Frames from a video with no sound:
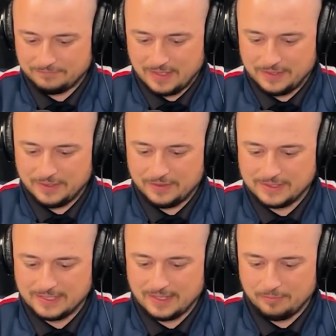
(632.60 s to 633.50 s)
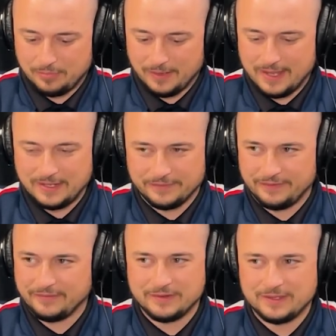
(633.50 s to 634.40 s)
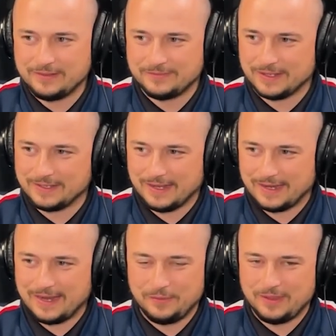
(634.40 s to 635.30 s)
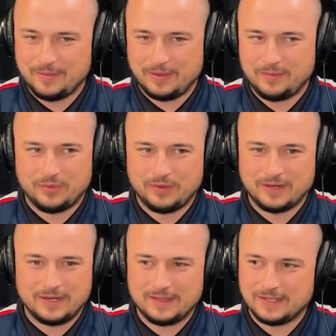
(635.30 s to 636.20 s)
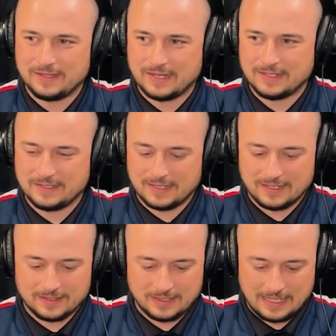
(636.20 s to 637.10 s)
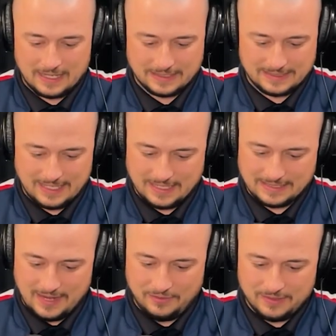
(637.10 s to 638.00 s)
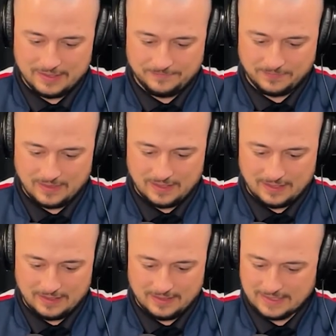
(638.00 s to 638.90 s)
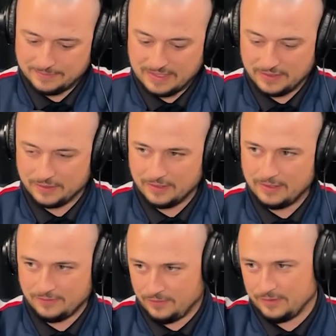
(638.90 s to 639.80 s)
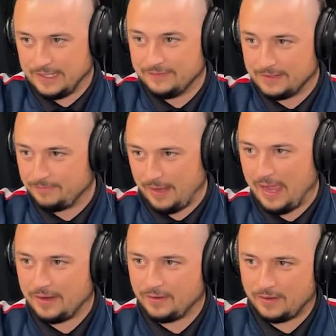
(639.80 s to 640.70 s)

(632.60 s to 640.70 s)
I don't know. It's like a blend of everything. It, I can't really pinpoint anything that like uh, stands out uh, as being good or even bad.